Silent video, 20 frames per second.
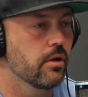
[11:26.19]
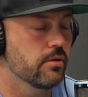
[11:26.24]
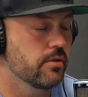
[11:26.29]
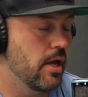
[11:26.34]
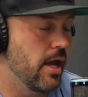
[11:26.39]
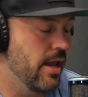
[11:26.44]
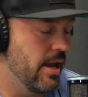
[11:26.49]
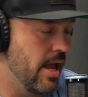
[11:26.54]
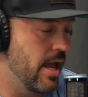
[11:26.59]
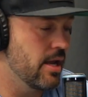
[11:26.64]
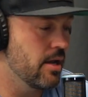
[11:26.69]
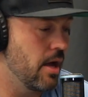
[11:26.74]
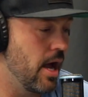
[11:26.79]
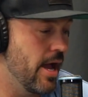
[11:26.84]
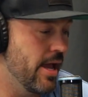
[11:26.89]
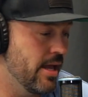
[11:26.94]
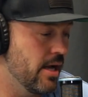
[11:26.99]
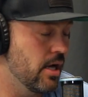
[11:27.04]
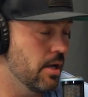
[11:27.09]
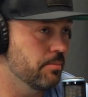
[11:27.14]
And I
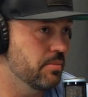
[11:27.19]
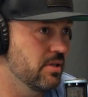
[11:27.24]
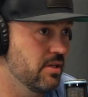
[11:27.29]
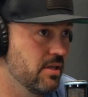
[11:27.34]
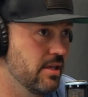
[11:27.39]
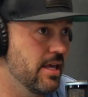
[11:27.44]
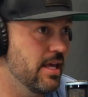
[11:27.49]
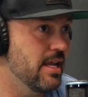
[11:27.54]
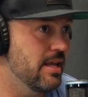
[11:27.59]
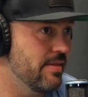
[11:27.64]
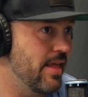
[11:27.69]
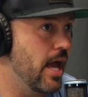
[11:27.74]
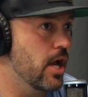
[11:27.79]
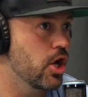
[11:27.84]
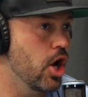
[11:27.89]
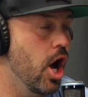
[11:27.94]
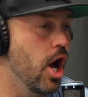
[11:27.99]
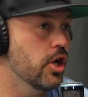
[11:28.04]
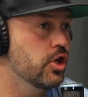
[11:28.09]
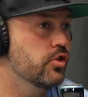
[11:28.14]
ended up getting that
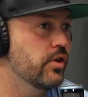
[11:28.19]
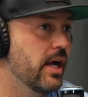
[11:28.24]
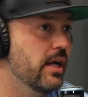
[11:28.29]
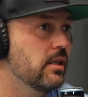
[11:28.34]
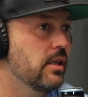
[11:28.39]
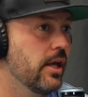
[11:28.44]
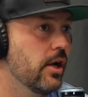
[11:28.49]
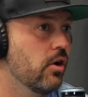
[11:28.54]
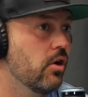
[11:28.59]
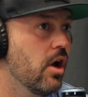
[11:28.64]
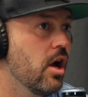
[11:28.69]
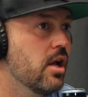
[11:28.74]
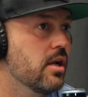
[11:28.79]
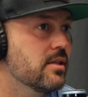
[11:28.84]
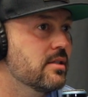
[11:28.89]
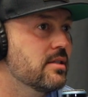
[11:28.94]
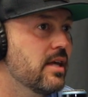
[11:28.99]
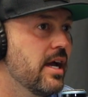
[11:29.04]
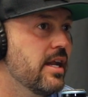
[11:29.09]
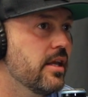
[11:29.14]
contract later on and
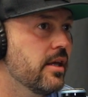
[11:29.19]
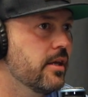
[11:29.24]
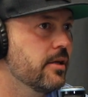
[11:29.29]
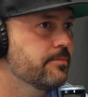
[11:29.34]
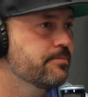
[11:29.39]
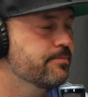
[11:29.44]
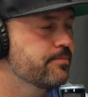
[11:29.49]
signing it,